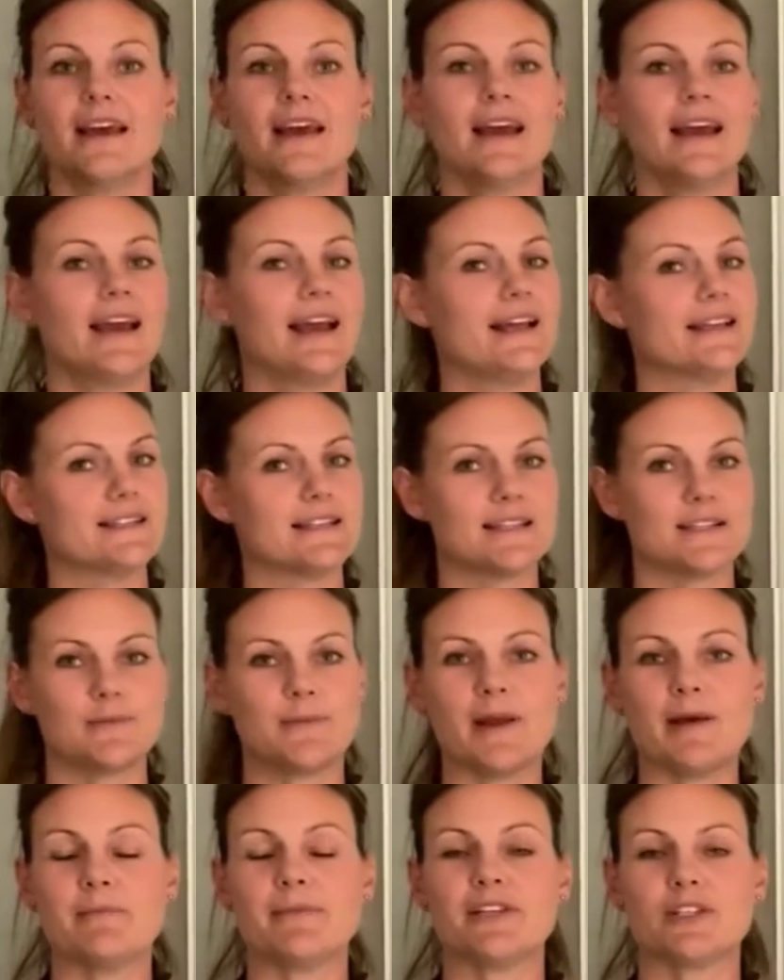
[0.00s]
It's a
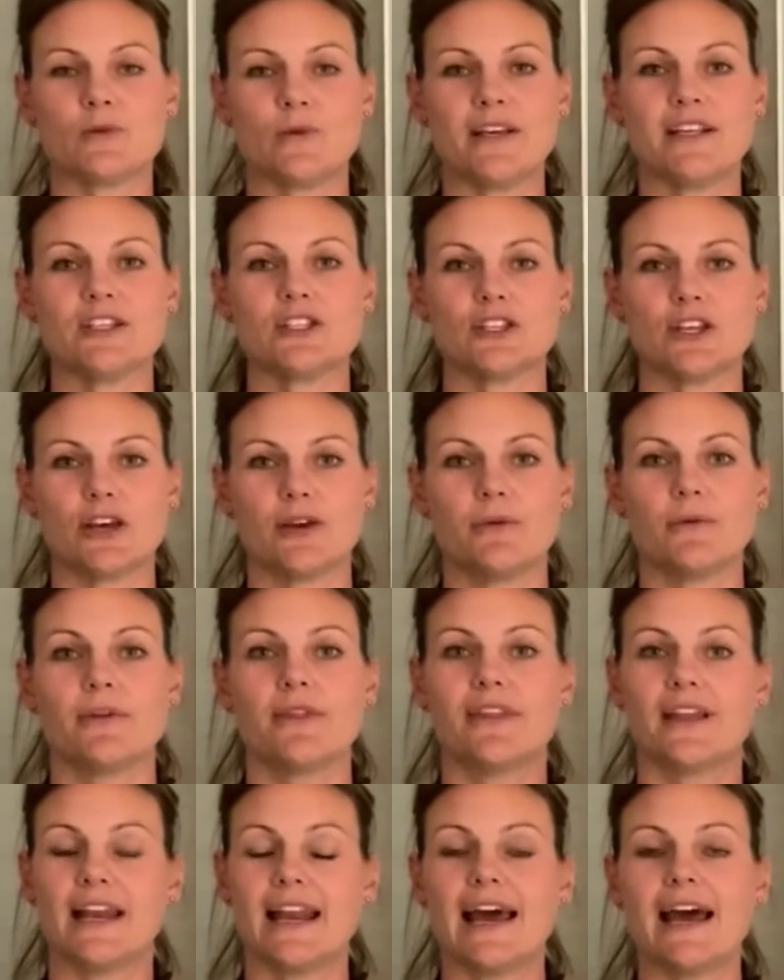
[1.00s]
split between two, the
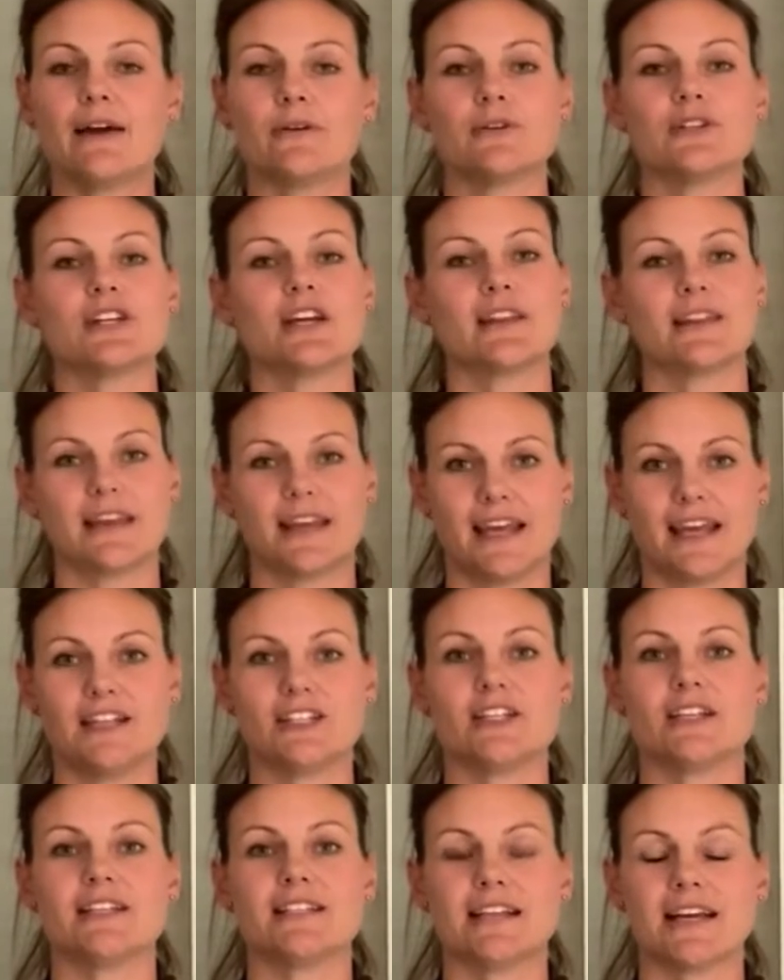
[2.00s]
lounge and the
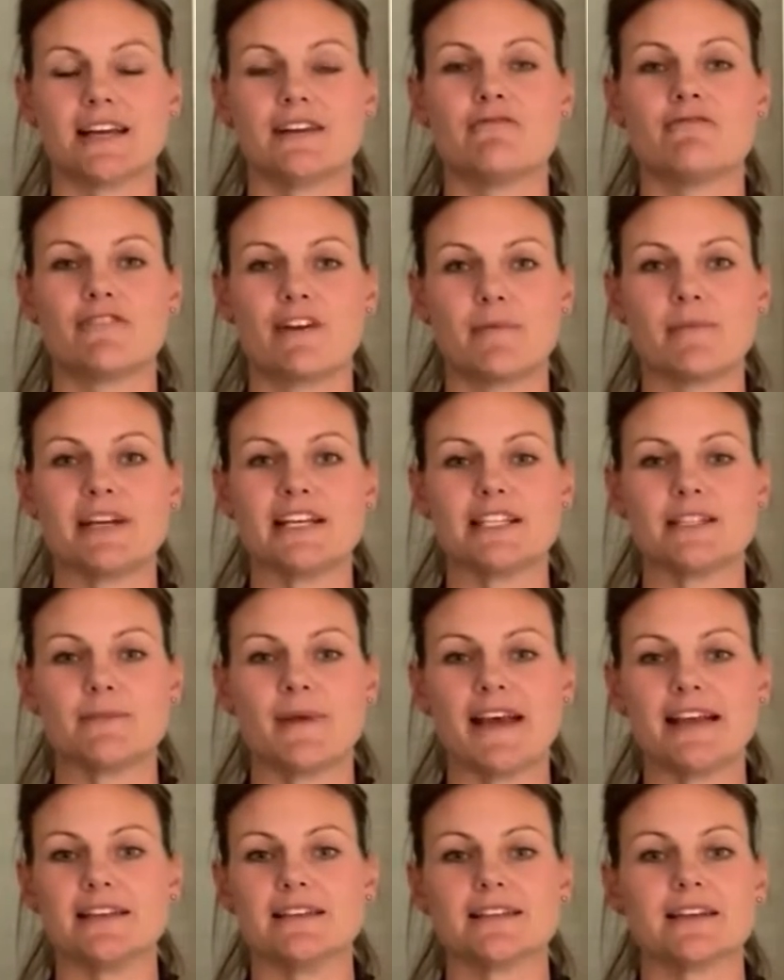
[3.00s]
kitchen dining family
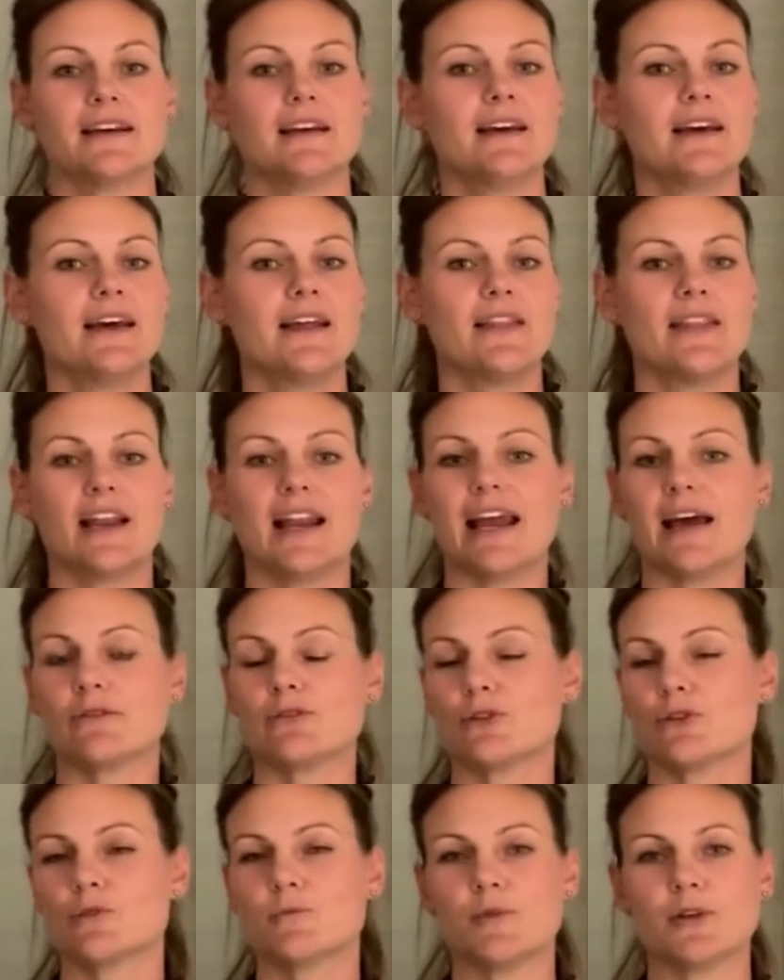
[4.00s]
space. The lounge
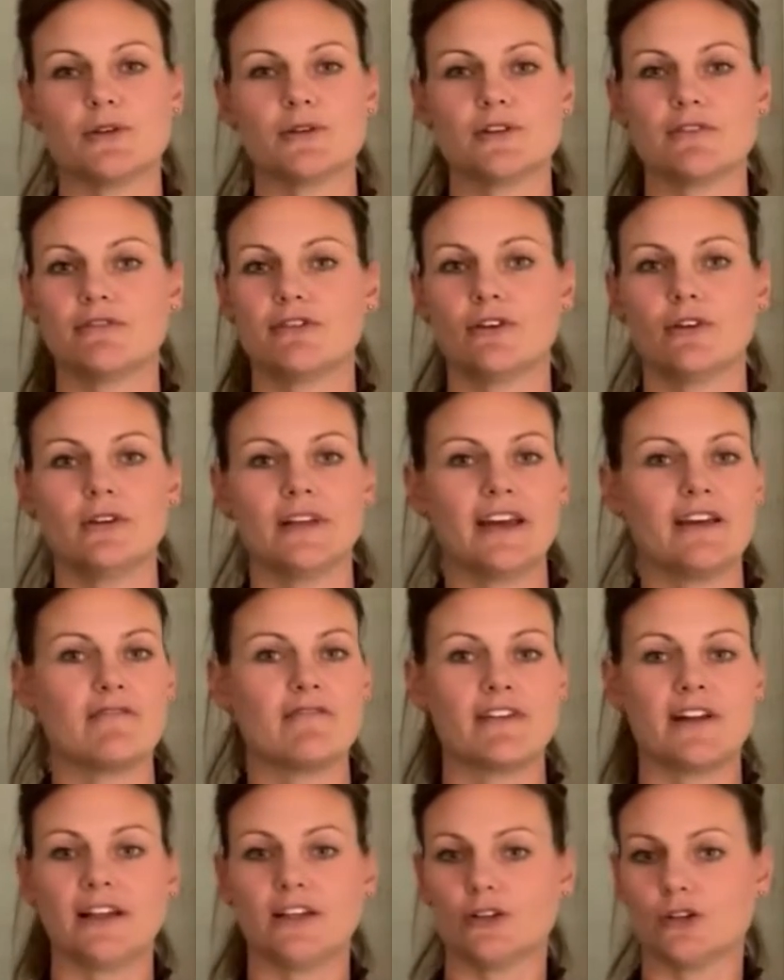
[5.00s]
was beautiful, it
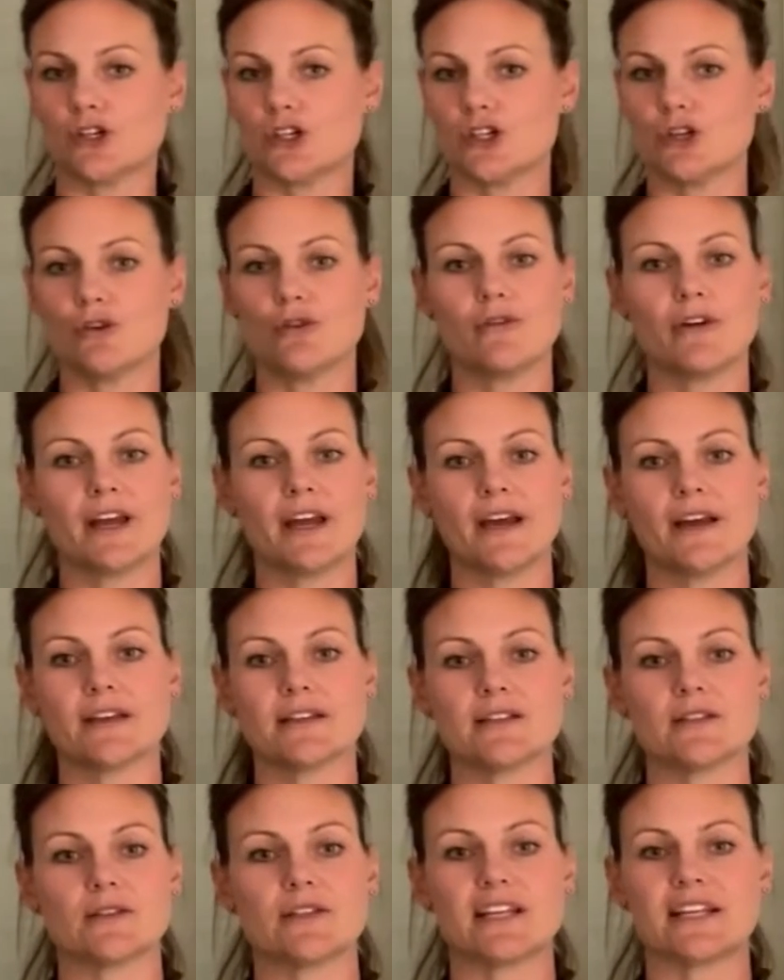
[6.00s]
felt
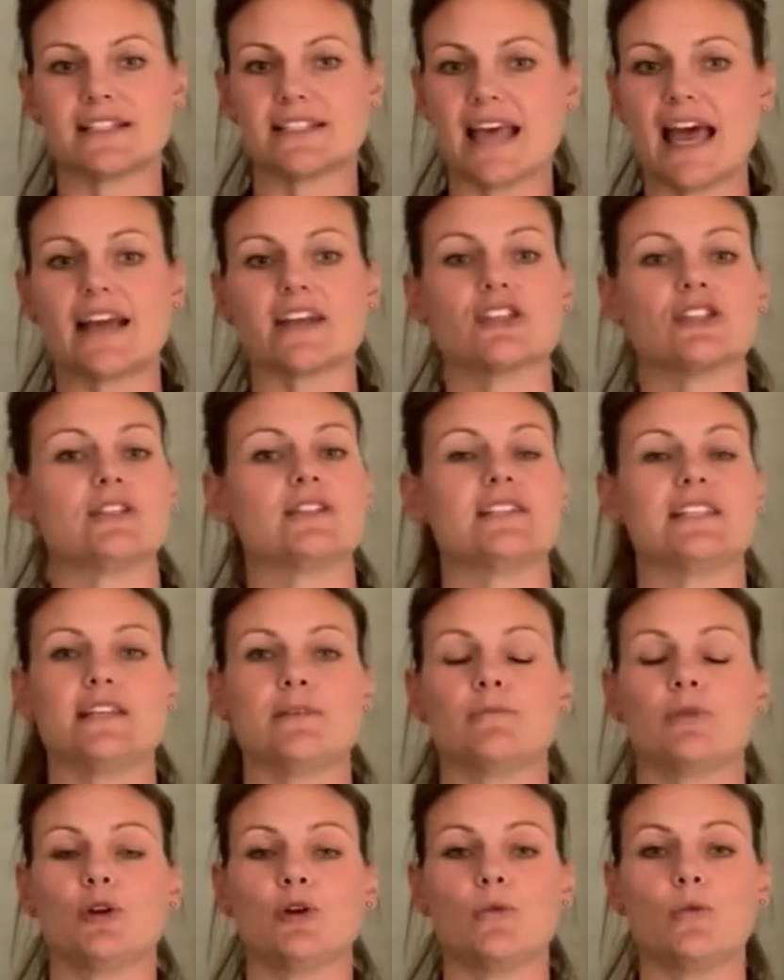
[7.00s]
luxurious, that textured deep
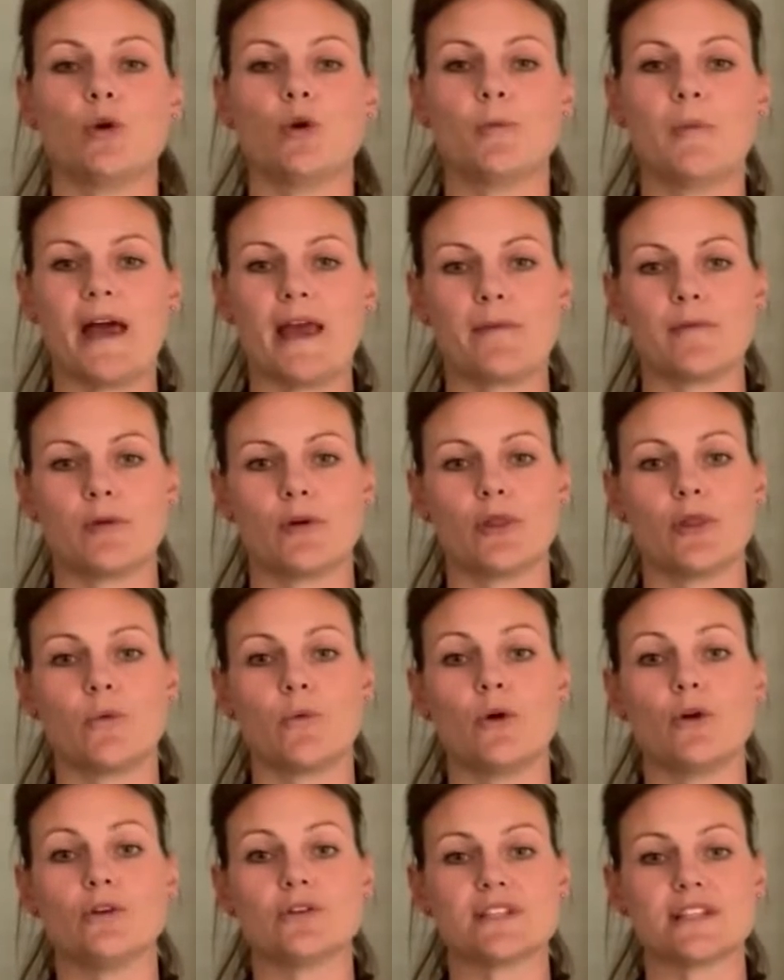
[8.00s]
blue wallpaper on the
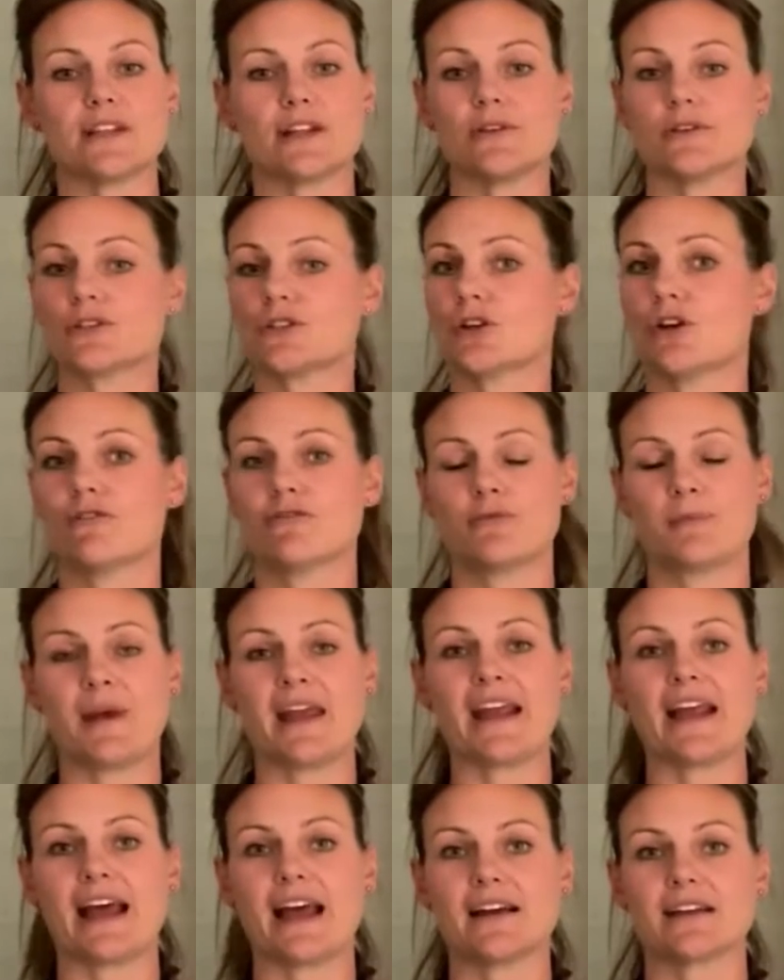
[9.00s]
walls and those soft pink
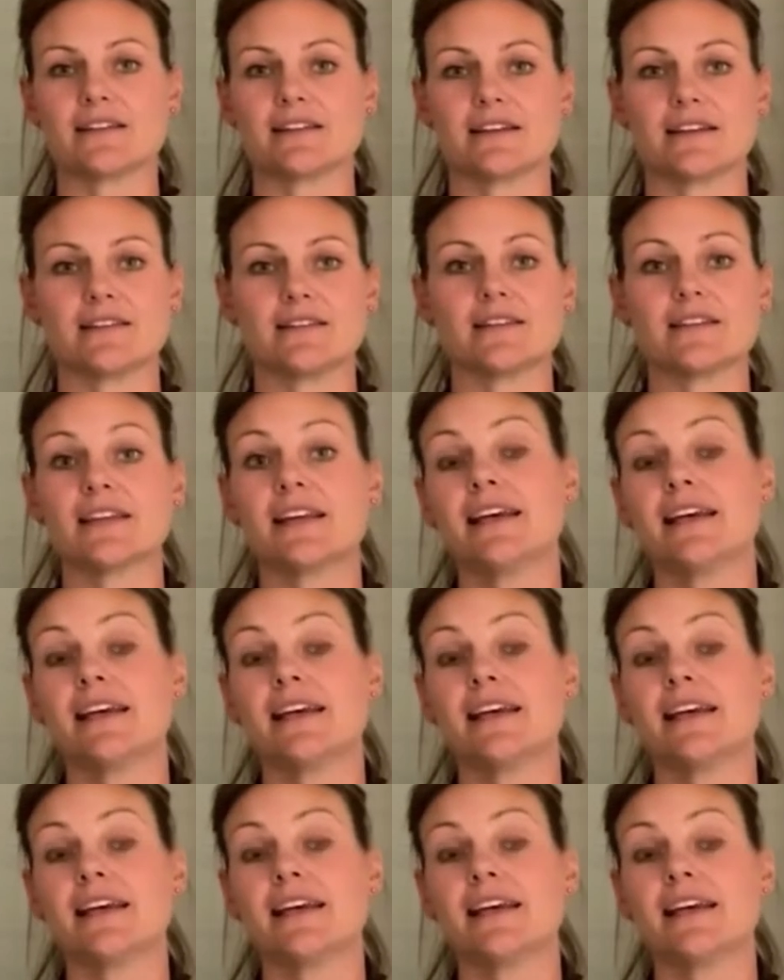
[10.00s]
accents.